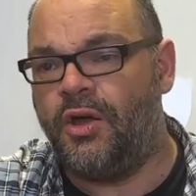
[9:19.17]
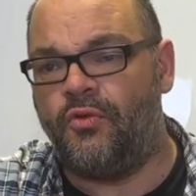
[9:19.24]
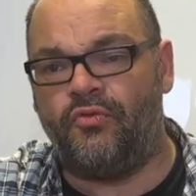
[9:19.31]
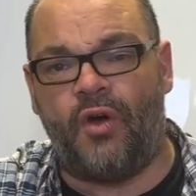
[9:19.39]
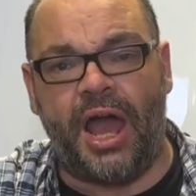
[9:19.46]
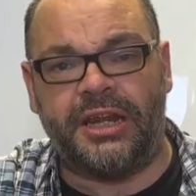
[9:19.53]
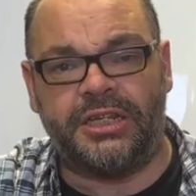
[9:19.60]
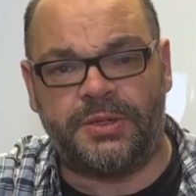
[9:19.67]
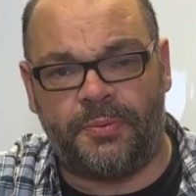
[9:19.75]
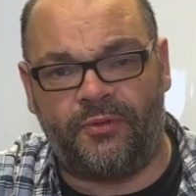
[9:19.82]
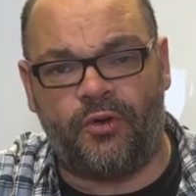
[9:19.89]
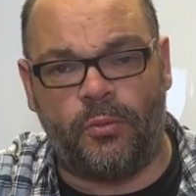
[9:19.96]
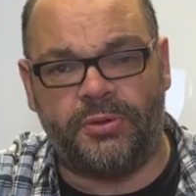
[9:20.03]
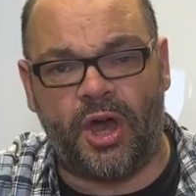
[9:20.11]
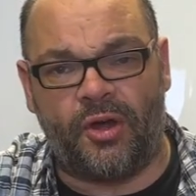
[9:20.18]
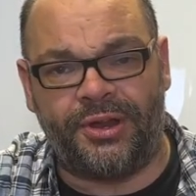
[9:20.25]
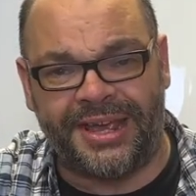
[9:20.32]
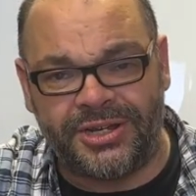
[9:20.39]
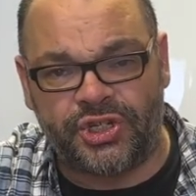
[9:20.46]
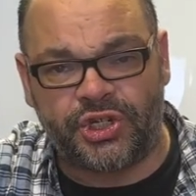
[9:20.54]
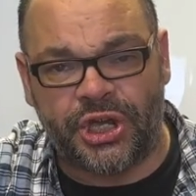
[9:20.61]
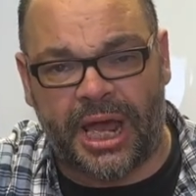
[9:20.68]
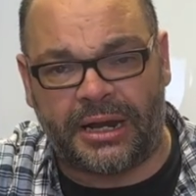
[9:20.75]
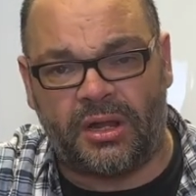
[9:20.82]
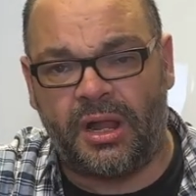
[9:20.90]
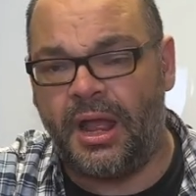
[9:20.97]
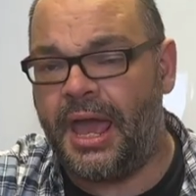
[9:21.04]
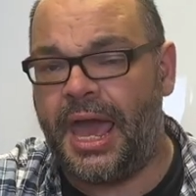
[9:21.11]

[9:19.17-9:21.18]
Ryland's performed it on his channel.